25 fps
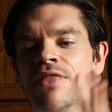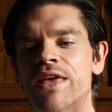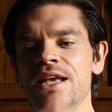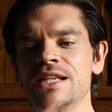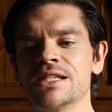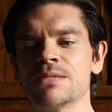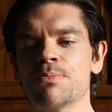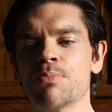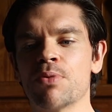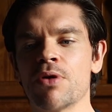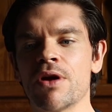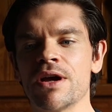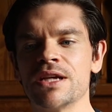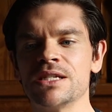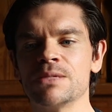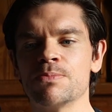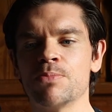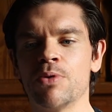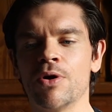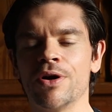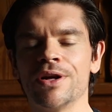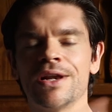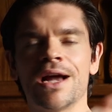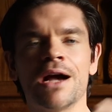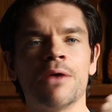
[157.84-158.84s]
This price
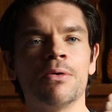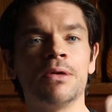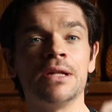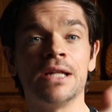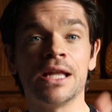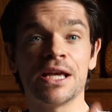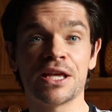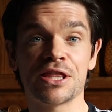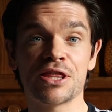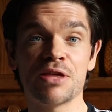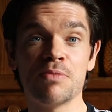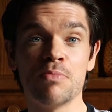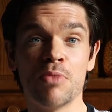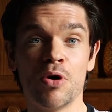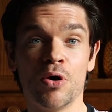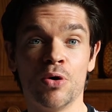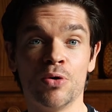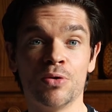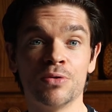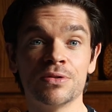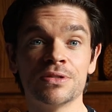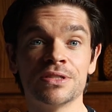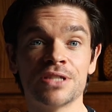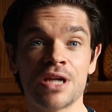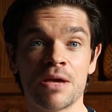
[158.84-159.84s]
point, I will link them
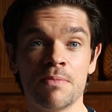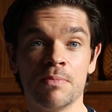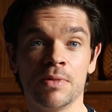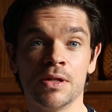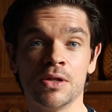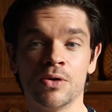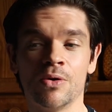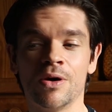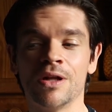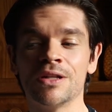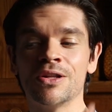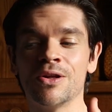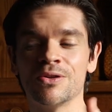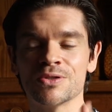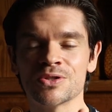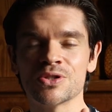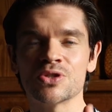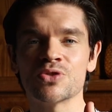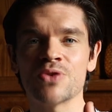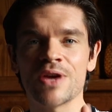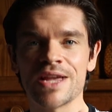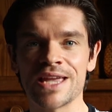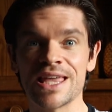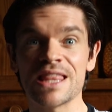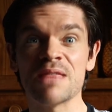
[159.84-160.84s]
all down below. I'll also
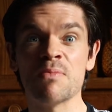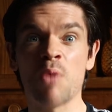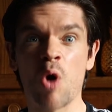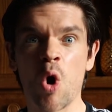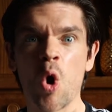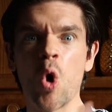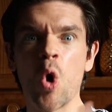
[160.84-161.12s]
try and get them